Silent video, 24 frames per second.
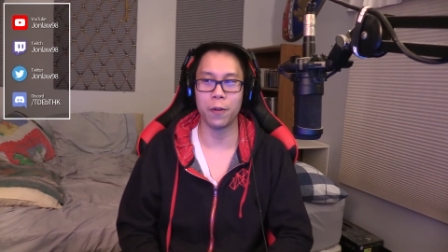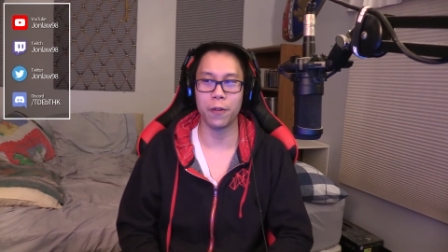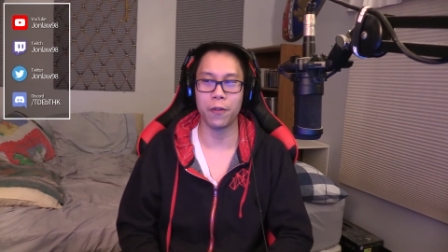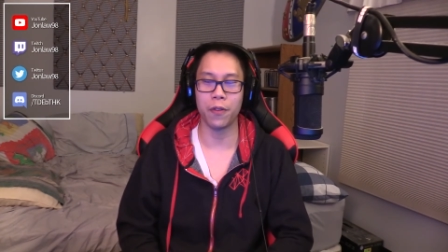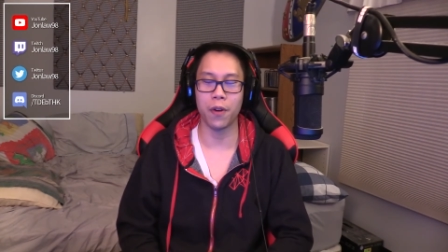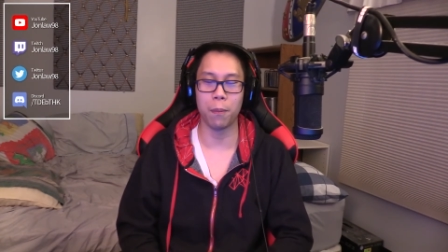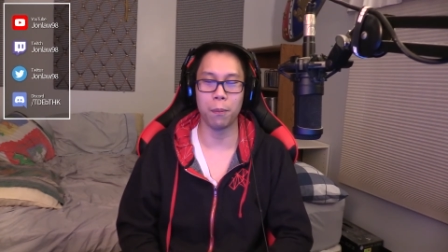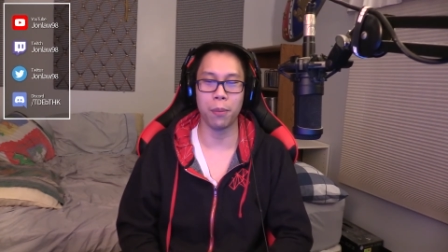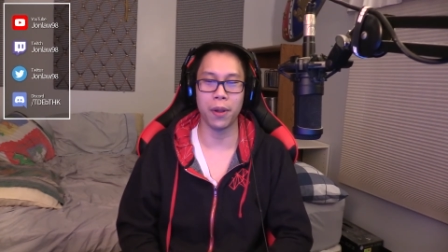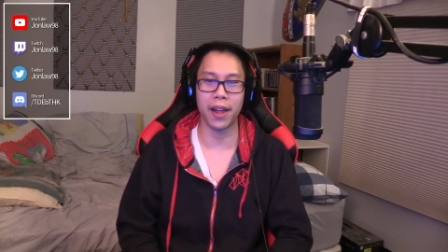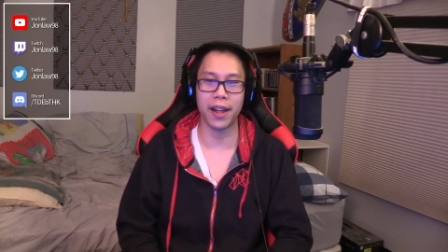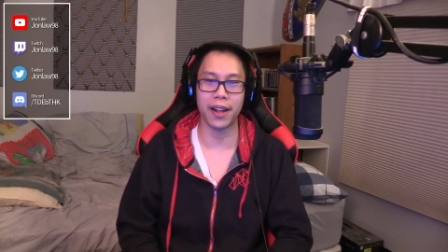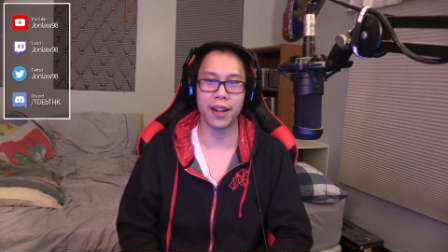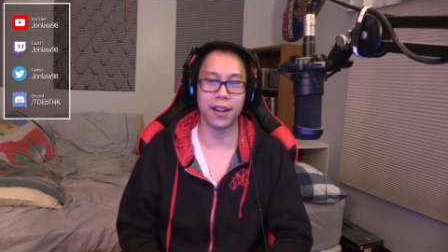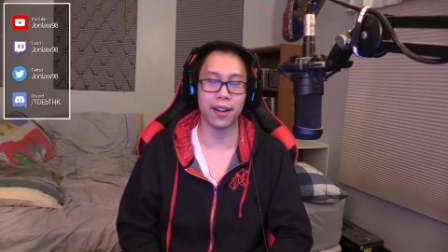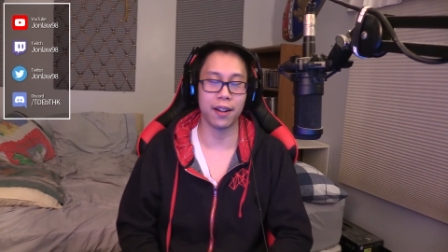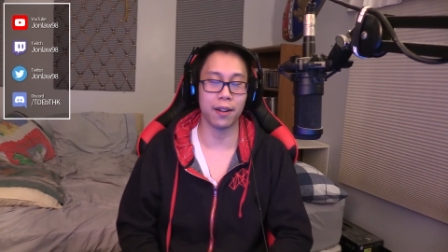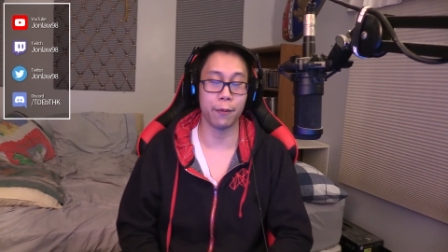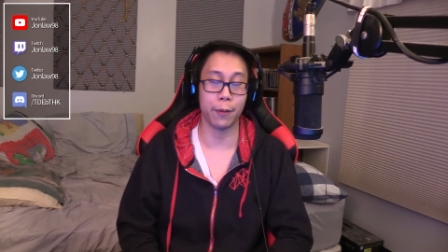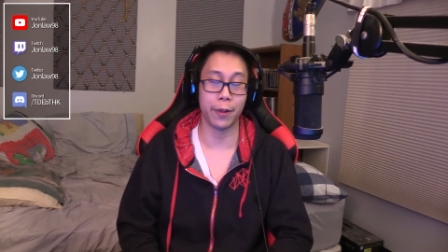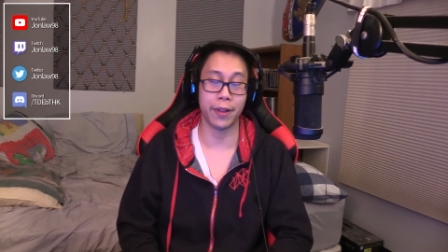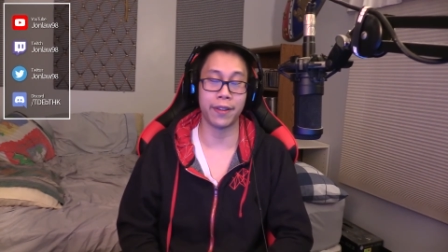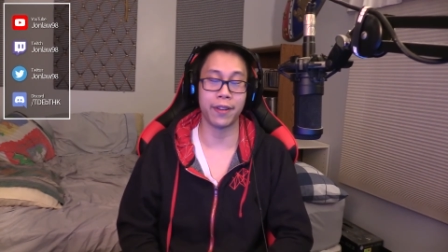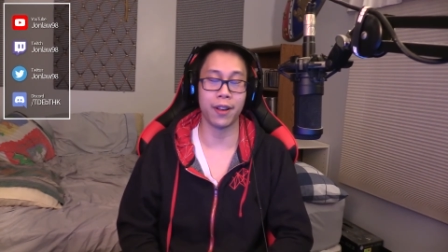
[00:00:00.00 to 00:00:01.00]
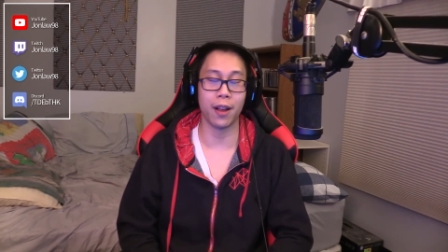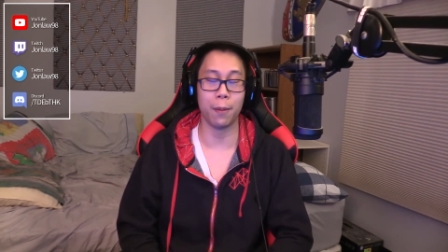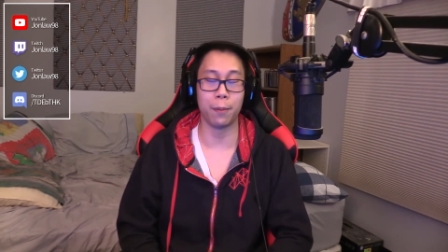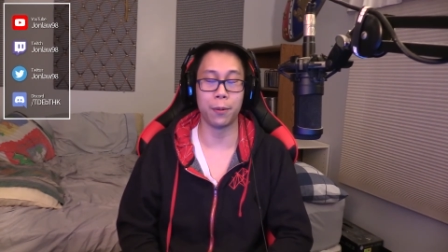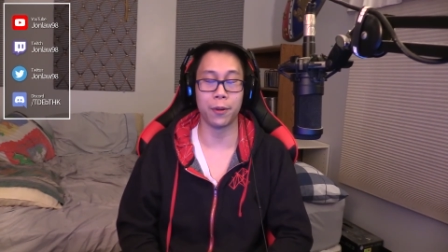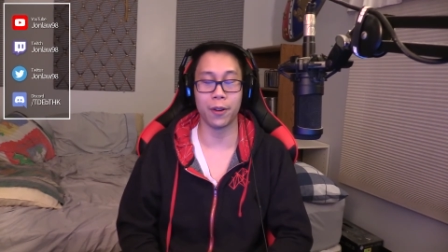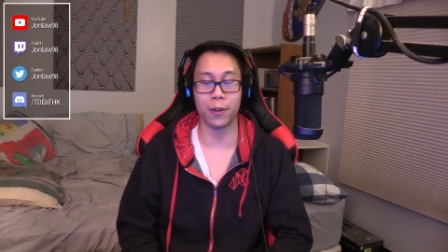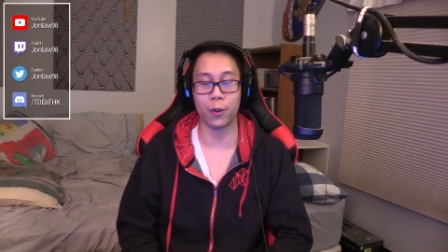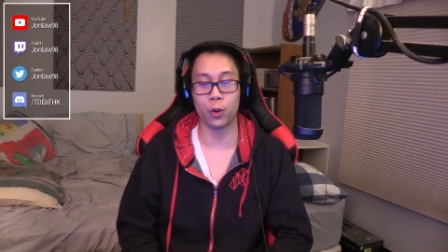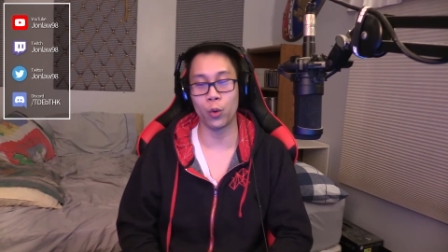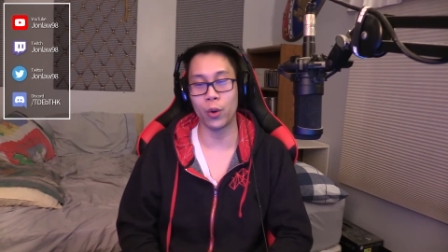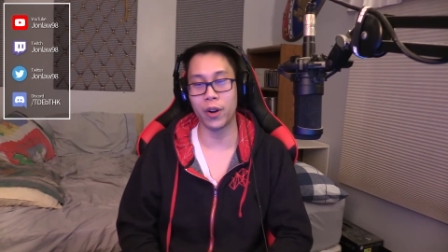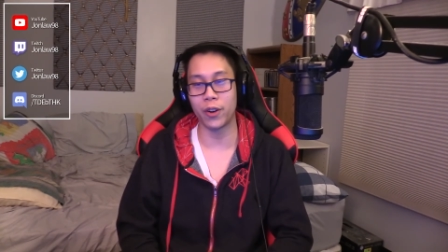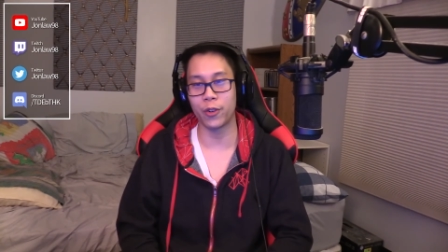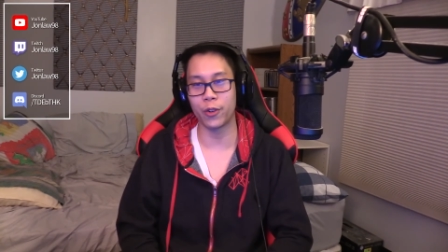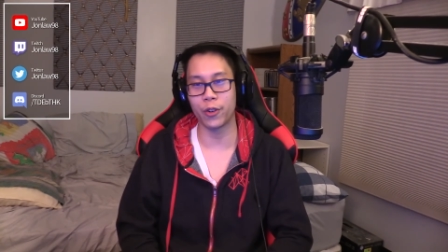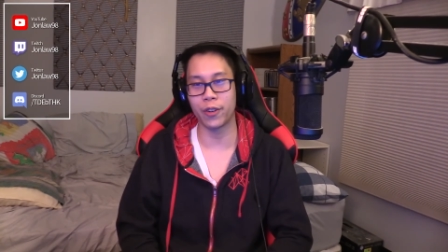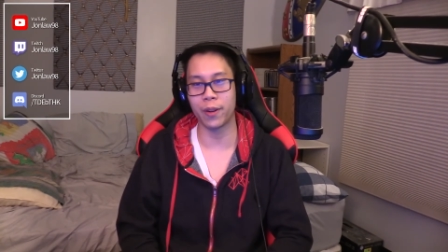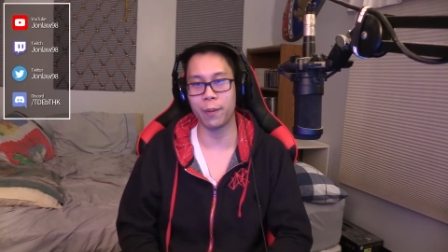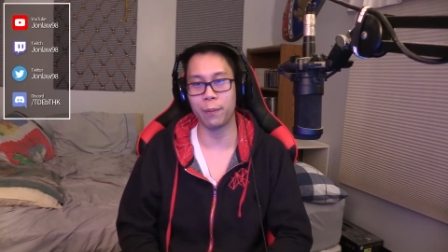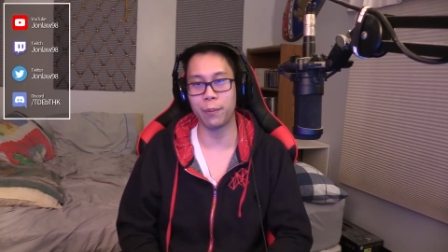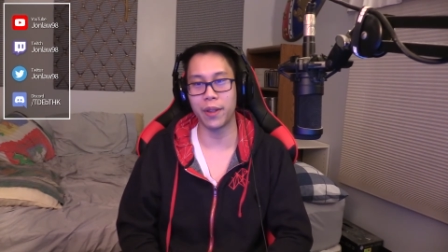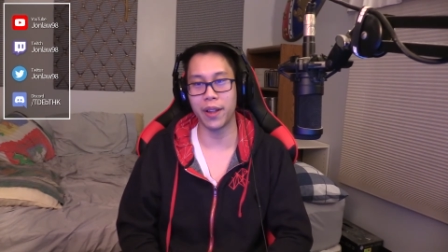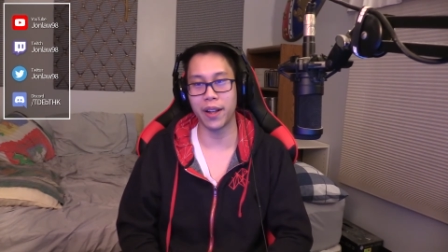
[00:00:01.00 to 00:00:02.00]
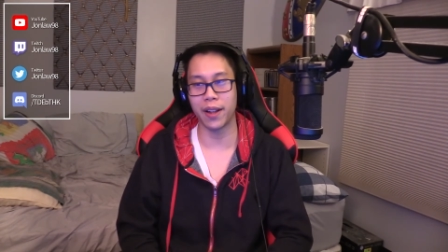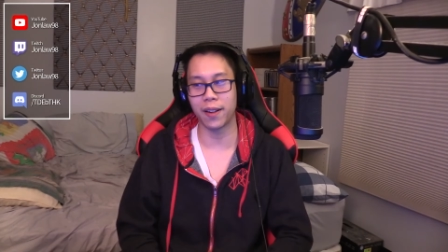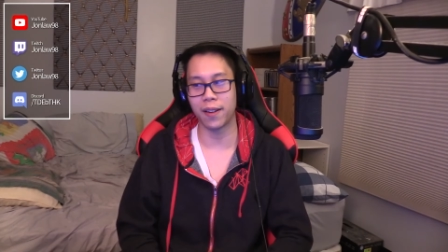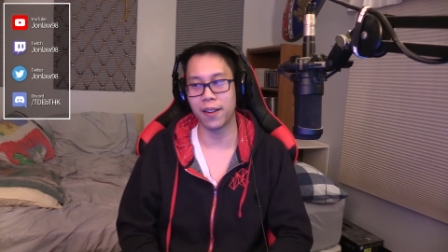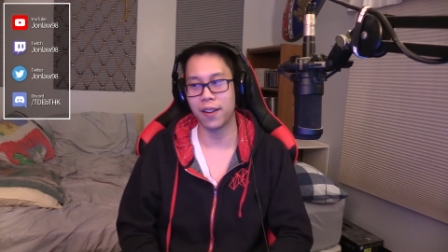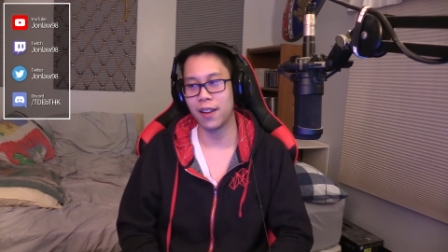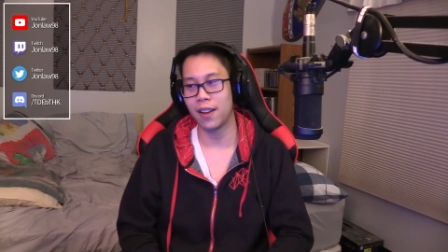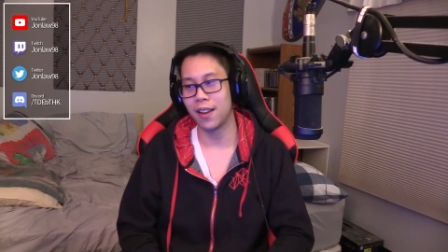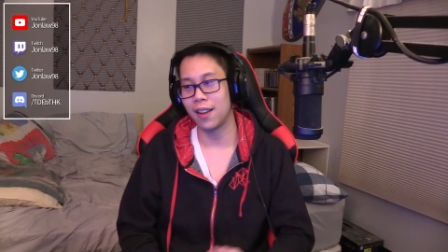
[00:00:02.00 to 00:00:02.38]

if I'm playing with subs on Twitch or something,